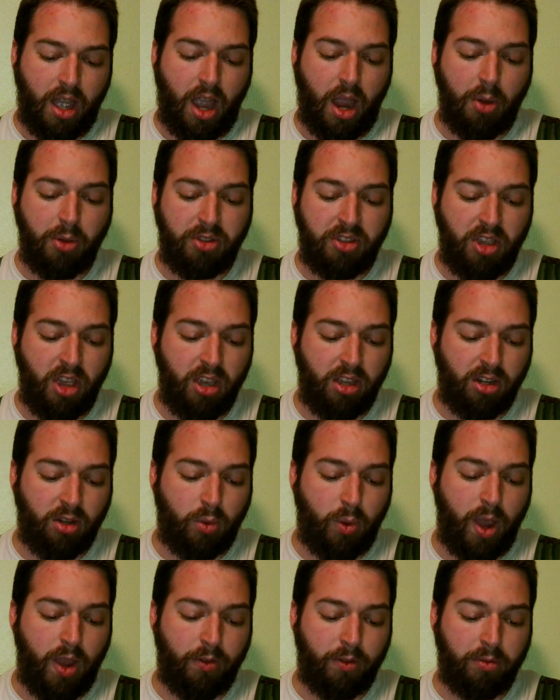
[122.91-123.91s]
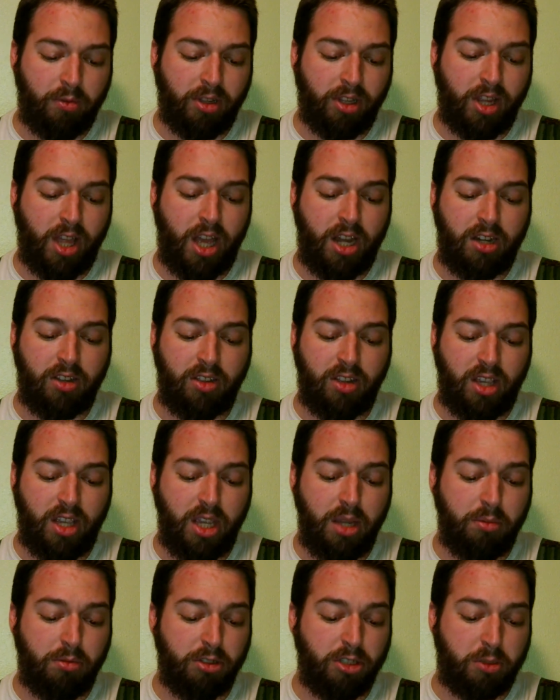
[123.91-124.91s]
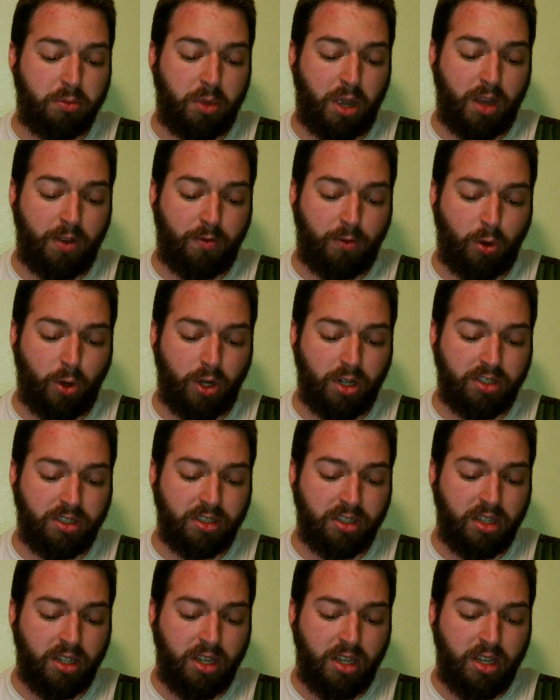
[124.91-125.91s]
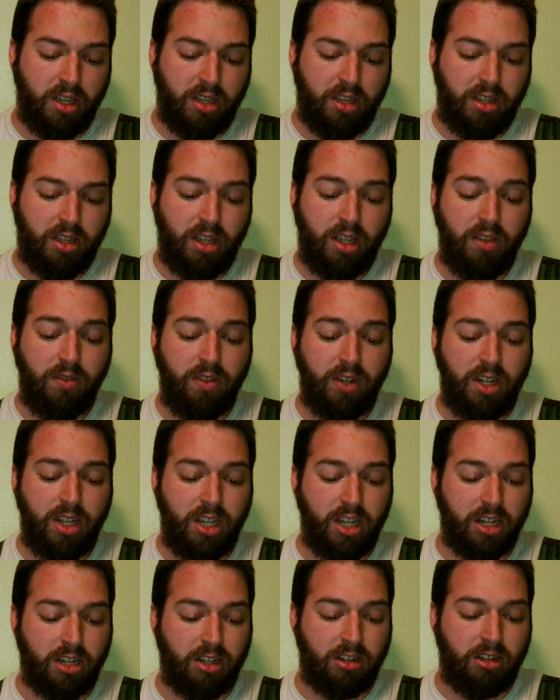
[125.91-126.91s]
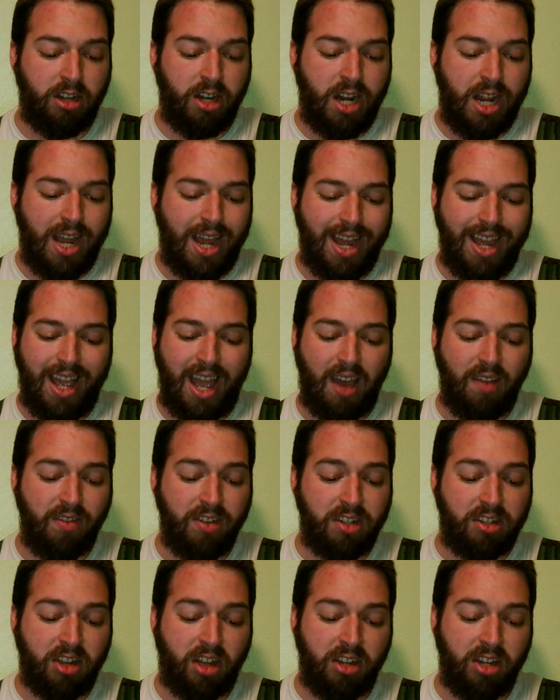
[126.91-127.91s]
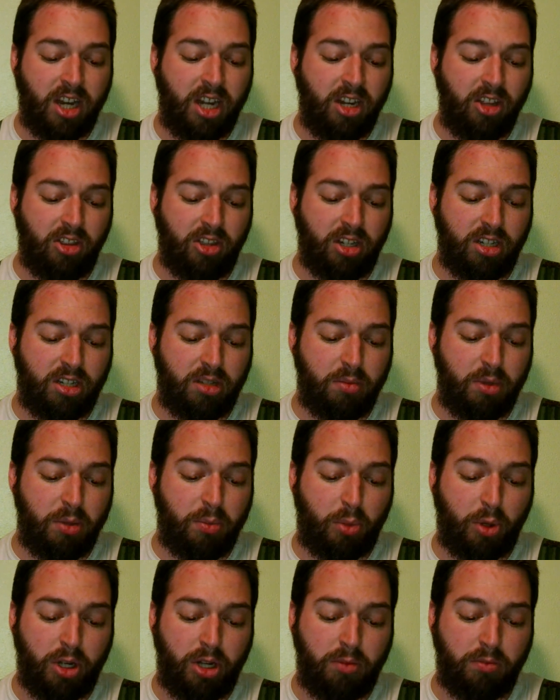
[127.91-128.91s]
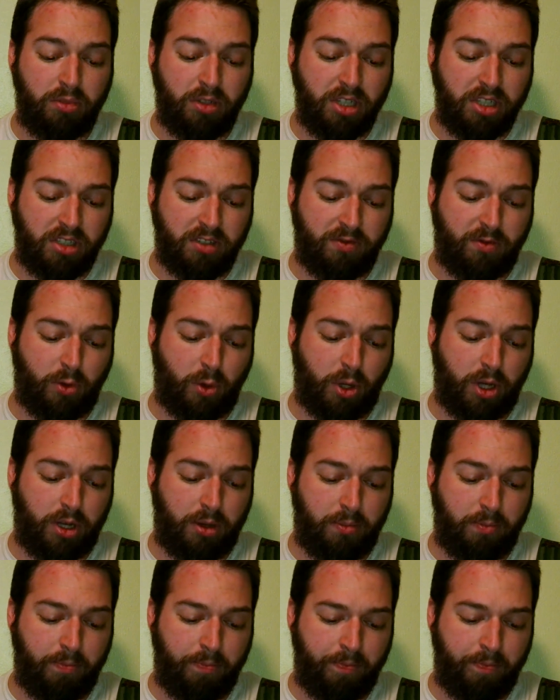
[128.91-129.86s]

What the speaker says: I was taken away from the land of the Hebrews by force. Even here, I haven't done anything to be put in prison for."